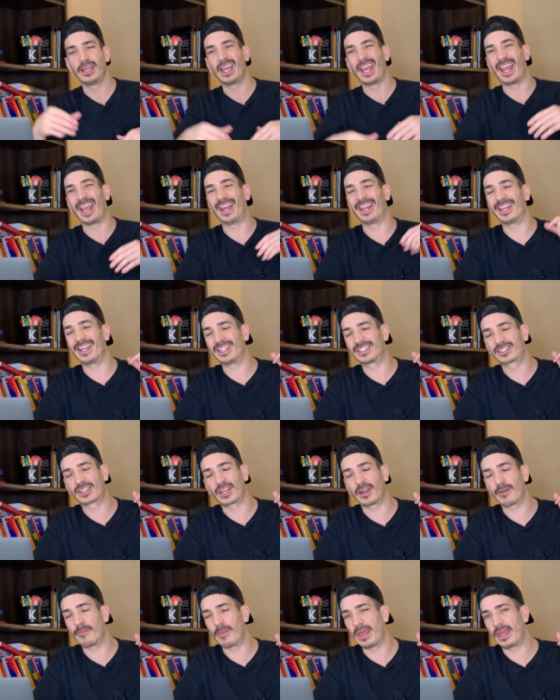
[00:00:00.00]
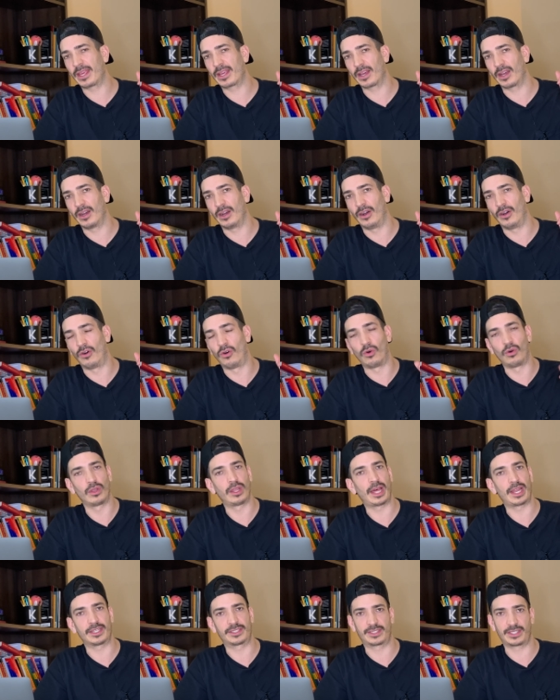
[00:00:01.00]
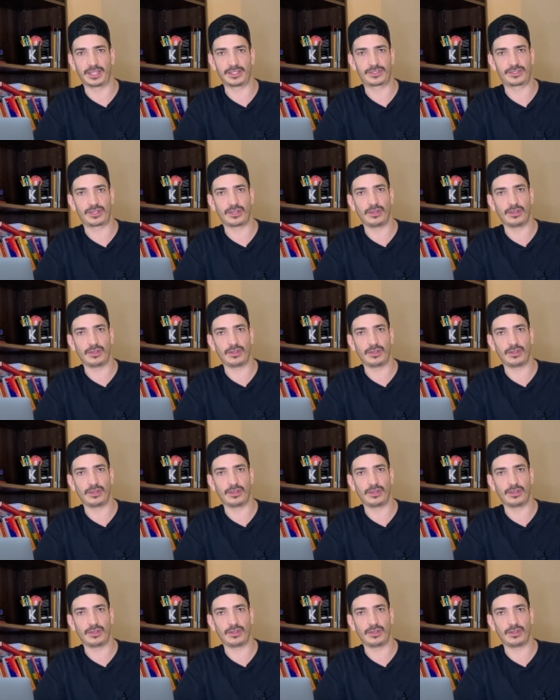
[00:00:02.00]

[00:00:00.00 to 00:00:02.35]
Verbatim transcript: and it's gonna make a whole lot of sense to